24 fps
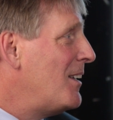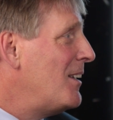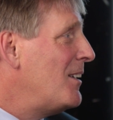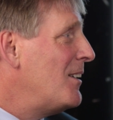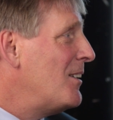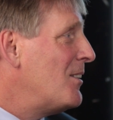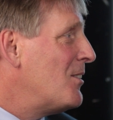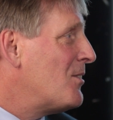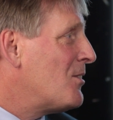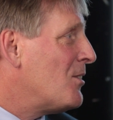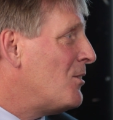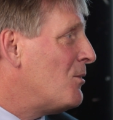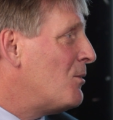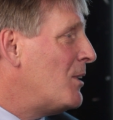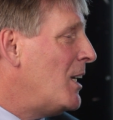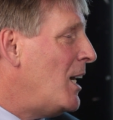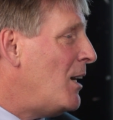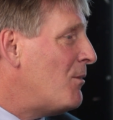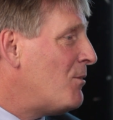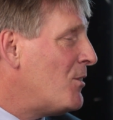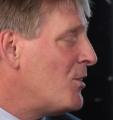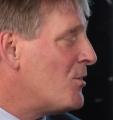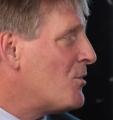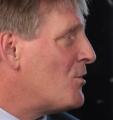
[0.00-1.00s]
So we
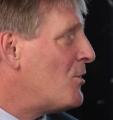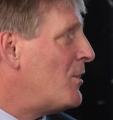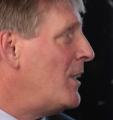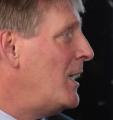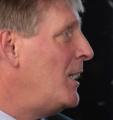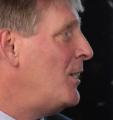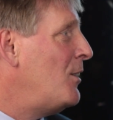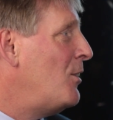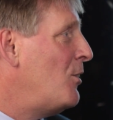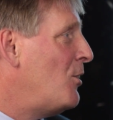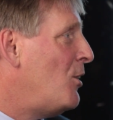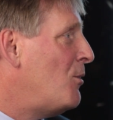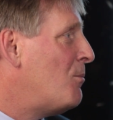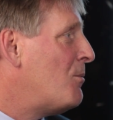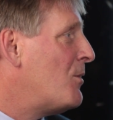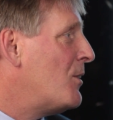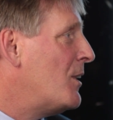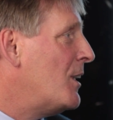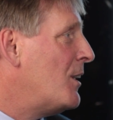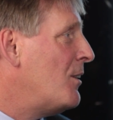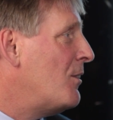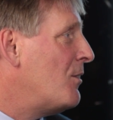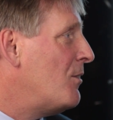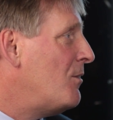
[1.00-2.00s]
have to train the
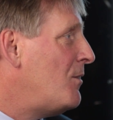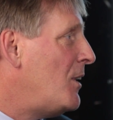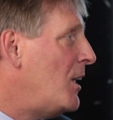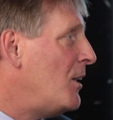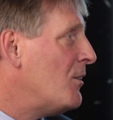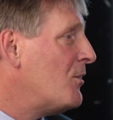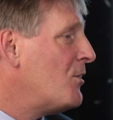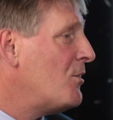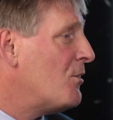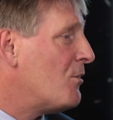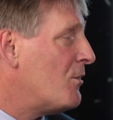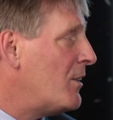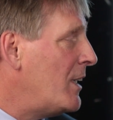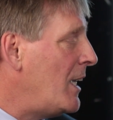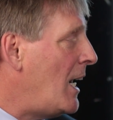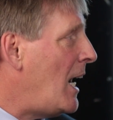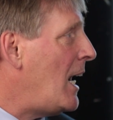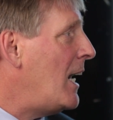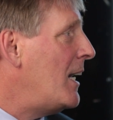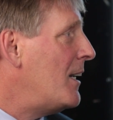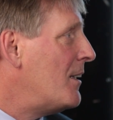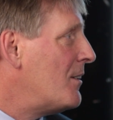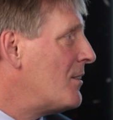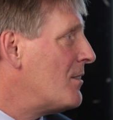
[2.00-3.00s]
operator of how to
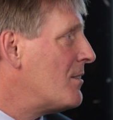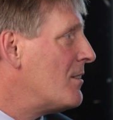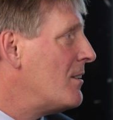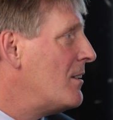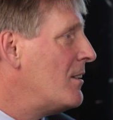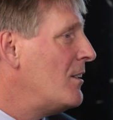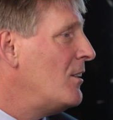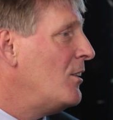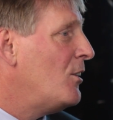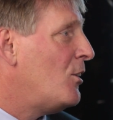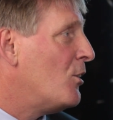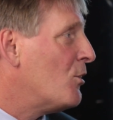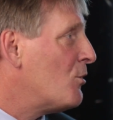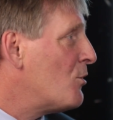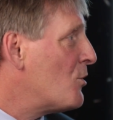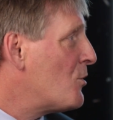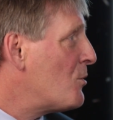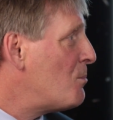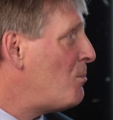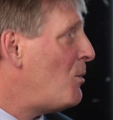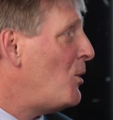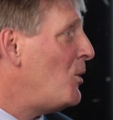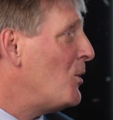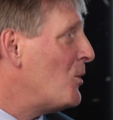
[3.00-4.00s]
react or
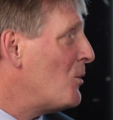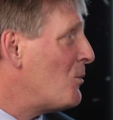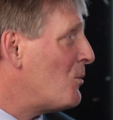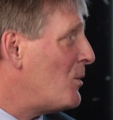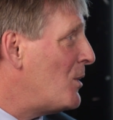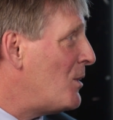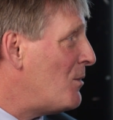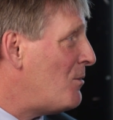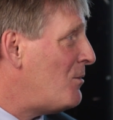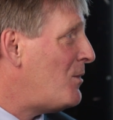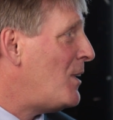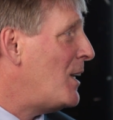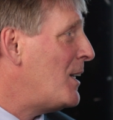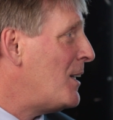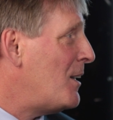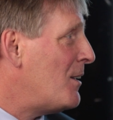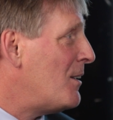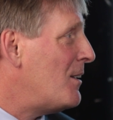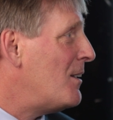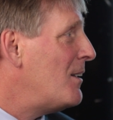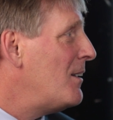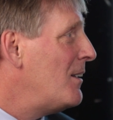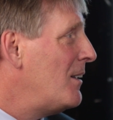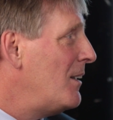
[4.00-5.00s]
respond when a
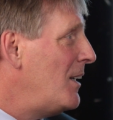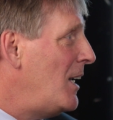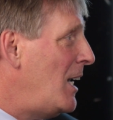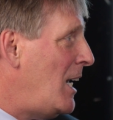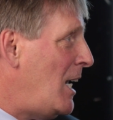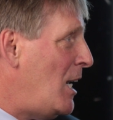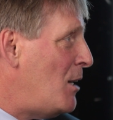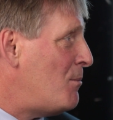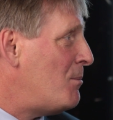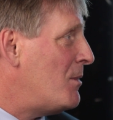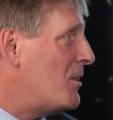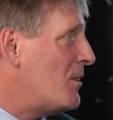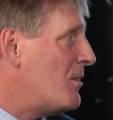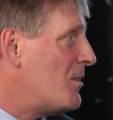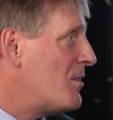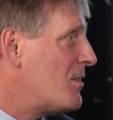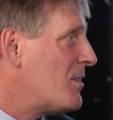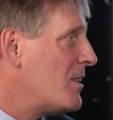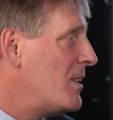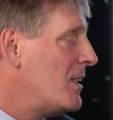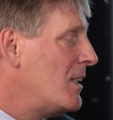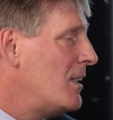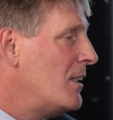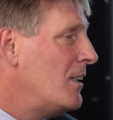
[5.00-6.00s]
fire happens.
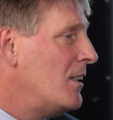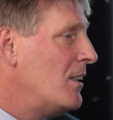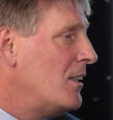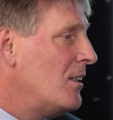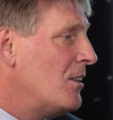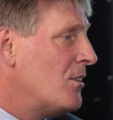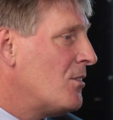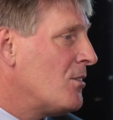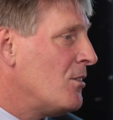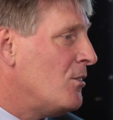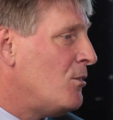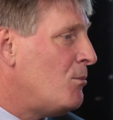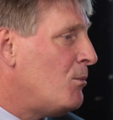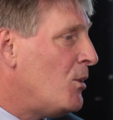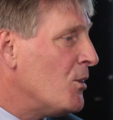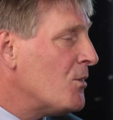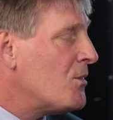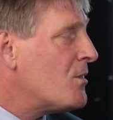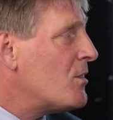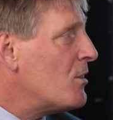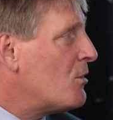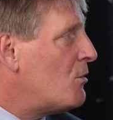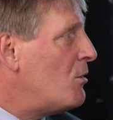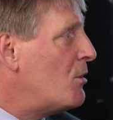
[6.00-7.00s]
So
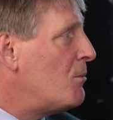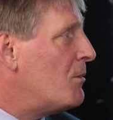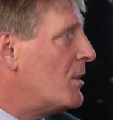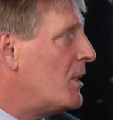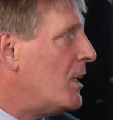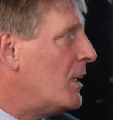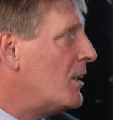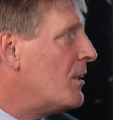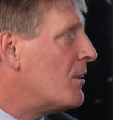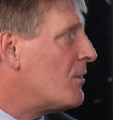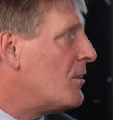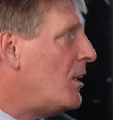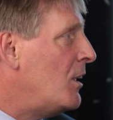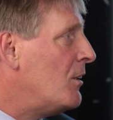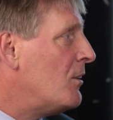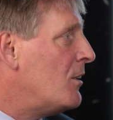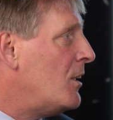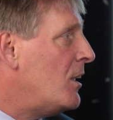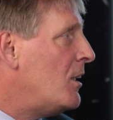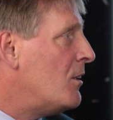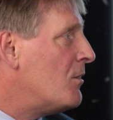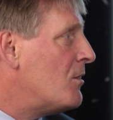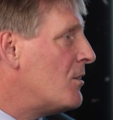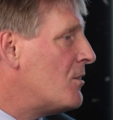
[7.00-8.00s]
most equipment underground
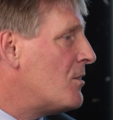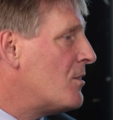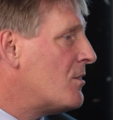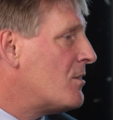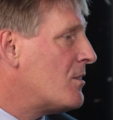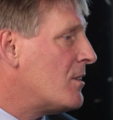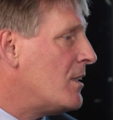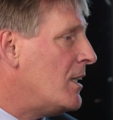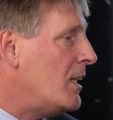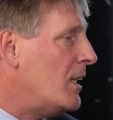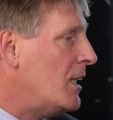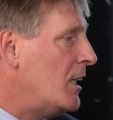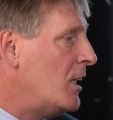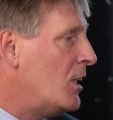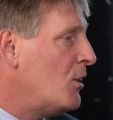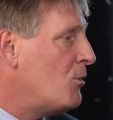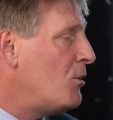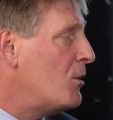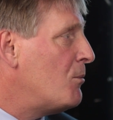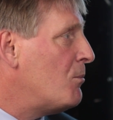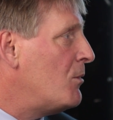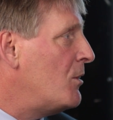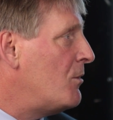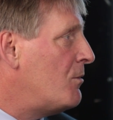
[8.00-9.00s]
now is
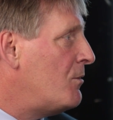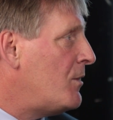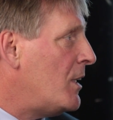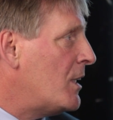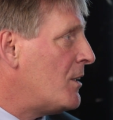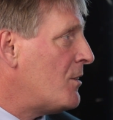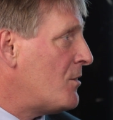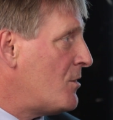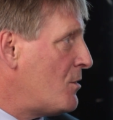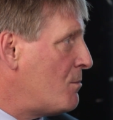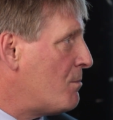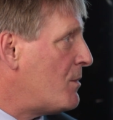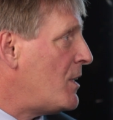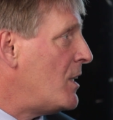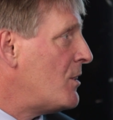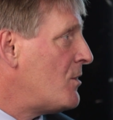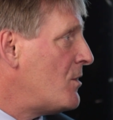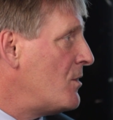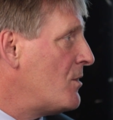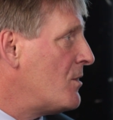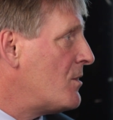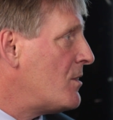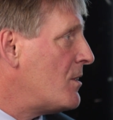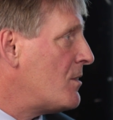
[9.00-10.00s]
equipped with fire
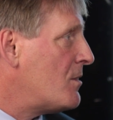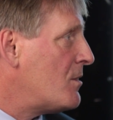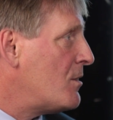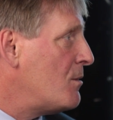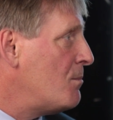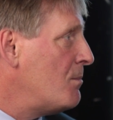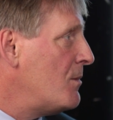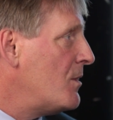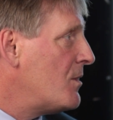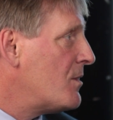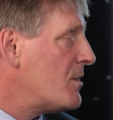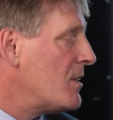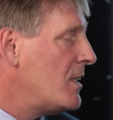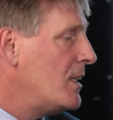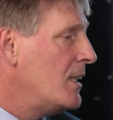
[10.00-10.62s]
suppression systems.